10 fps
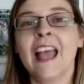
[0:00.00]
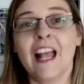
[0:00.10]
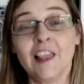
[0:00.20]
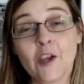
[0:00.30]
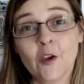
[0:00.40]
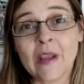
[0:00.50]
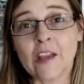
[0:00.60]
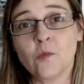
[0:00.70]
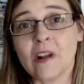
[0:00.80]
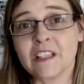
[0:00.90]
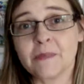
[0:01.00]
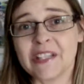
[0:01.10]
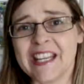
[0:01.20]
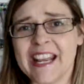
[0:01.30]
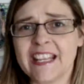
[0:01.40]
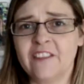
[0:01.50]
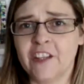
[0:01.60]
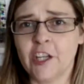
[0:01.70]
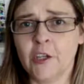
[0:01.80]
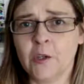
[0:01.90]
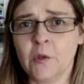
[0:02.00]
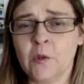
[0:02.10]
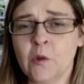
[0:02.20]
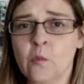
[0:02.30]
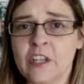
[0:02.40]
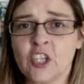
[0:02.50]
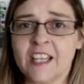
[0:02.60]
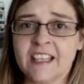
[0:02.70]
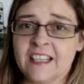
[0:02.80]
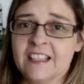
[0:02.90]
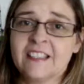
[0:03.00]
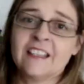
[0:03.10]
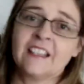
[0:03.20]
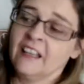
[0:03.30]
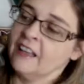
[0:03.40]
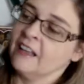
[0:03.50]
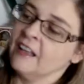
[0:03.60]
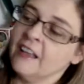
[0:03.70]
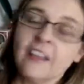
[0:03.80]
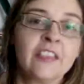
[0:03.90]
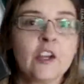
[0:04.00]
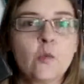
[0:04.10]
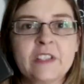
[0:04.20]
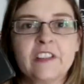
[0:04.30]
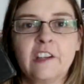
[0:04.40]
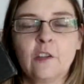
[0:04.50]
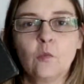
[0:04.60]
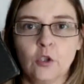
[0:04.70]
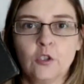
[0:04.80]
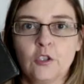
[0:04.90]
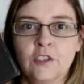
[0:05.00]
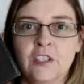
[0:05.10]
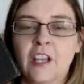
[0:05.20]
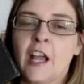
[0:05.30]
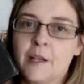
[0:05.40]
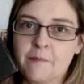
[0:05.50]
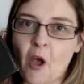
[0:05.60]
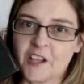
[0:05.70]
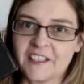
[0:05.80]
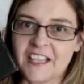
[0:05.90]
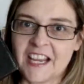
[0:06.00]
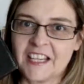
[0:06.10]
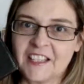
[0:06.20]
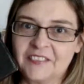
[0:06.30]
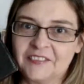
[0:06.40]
Hello and welcome to today's video, which is the Wizarding World unboxing.